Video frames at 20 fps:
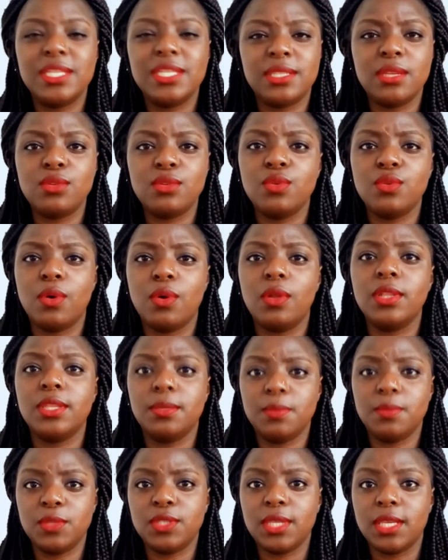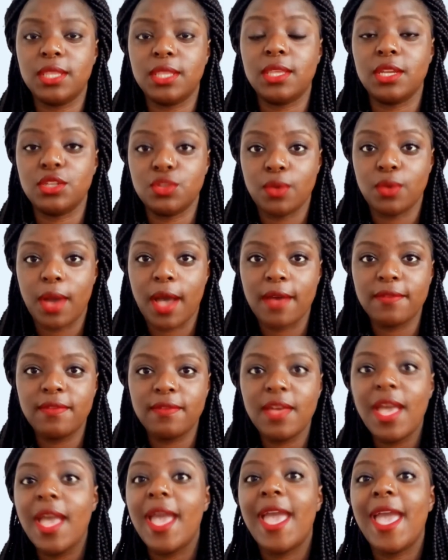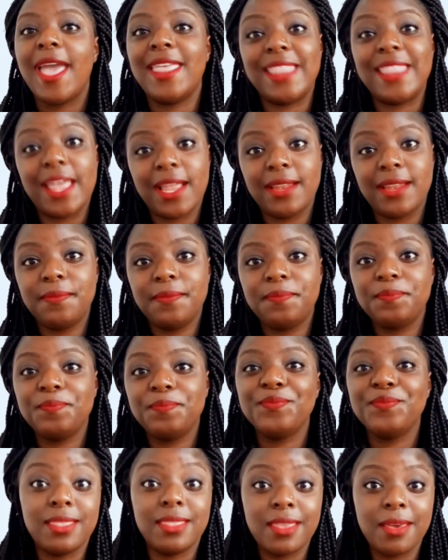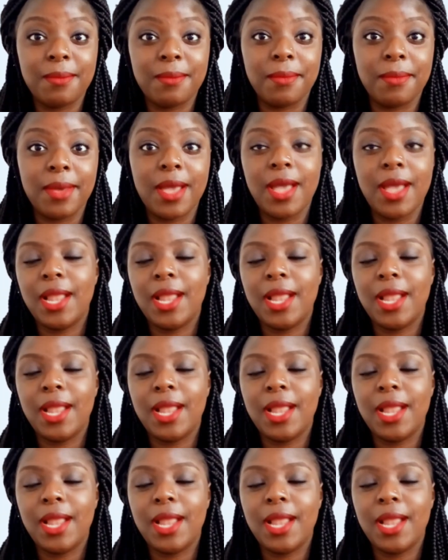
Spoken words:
Listen to all the music that you have, and then theme,